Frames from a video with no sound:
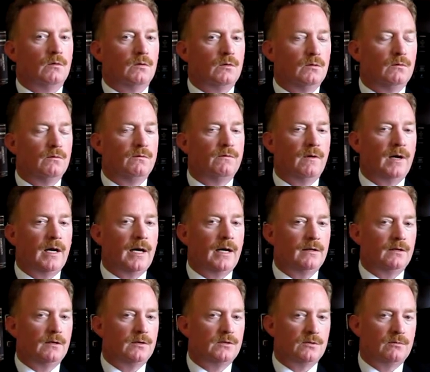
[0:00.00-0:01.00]
you
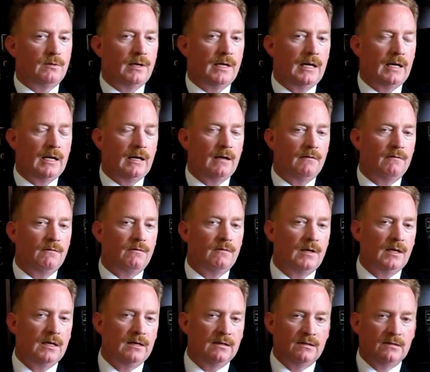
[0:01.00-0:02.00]
find that you have
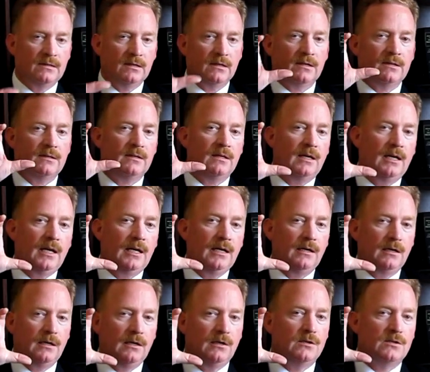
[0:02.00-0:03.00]
a 6 to
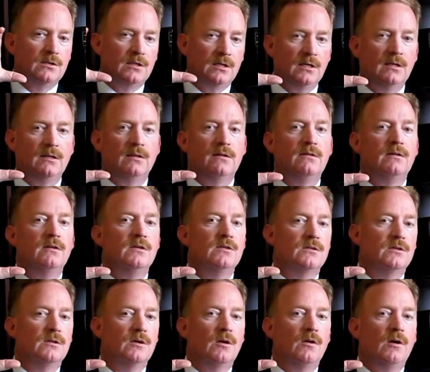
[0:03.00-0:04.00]
8 inch
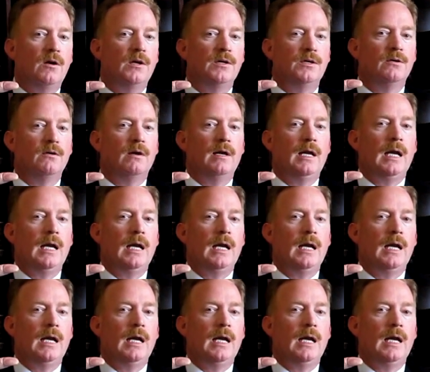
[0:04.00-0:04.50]
incision on your